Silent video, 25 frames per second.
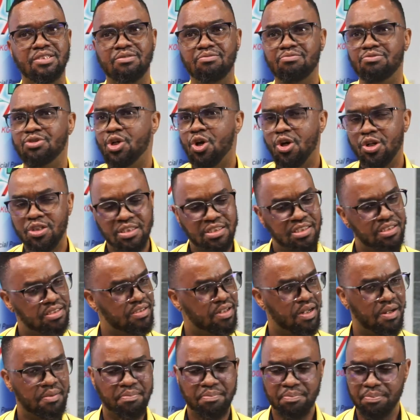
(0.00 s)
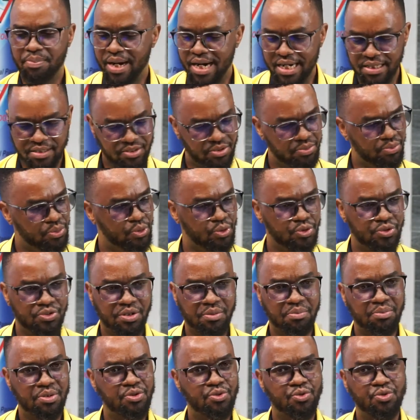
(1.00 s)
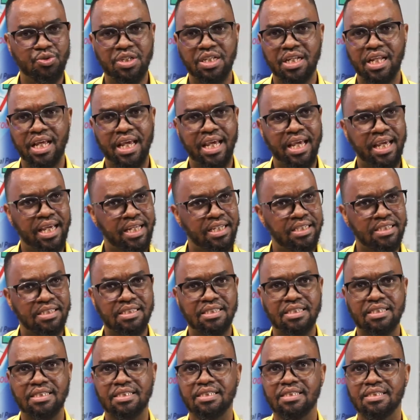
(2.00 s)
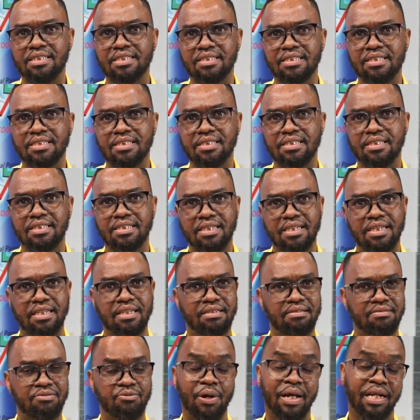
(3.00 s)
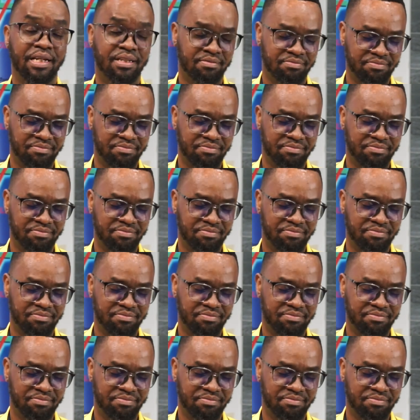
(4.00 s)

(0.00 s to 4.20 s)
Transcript: non-stop party music between 8, well,